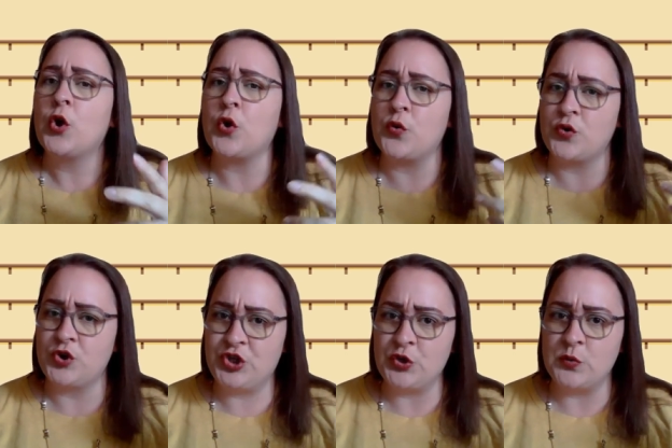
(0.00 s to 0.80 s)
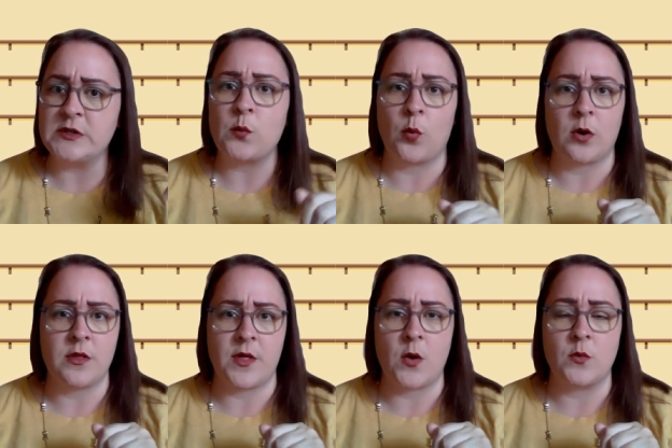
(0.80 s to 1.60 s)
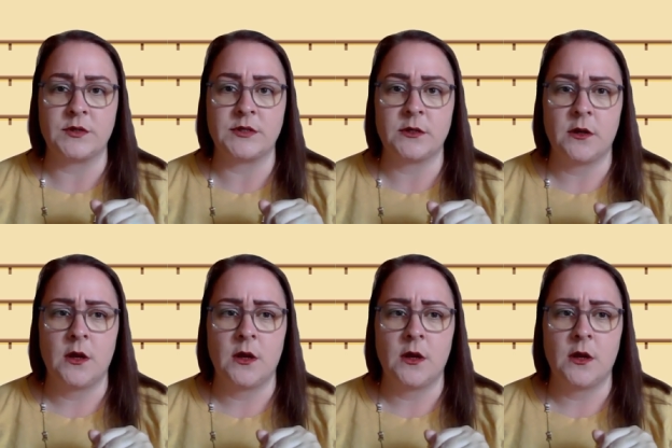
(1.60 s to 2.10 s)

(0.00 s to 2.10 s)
Whose shoes were those?